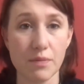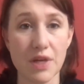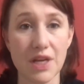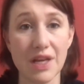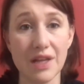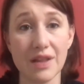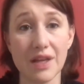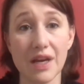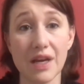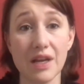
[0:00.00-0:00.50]

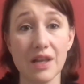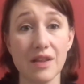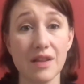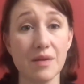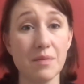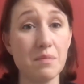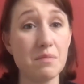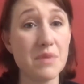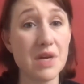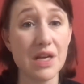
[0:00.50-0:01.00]
meaning that
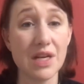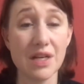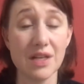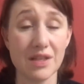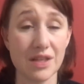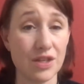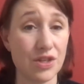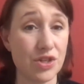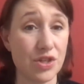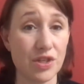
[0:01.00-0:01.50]
the
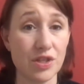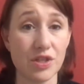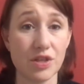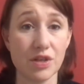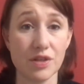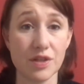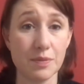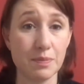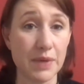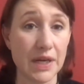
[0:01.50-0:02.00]
minute that she
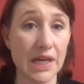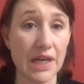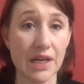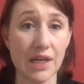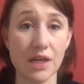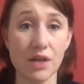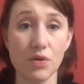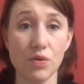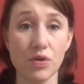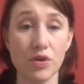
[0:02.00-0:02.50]
starts
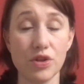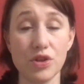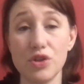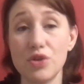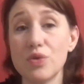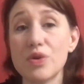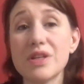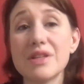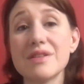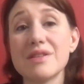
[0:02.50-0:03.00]
biting or
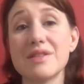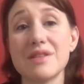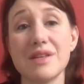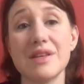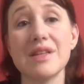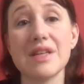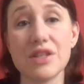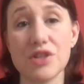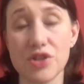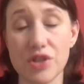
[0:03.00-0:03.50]
you can see that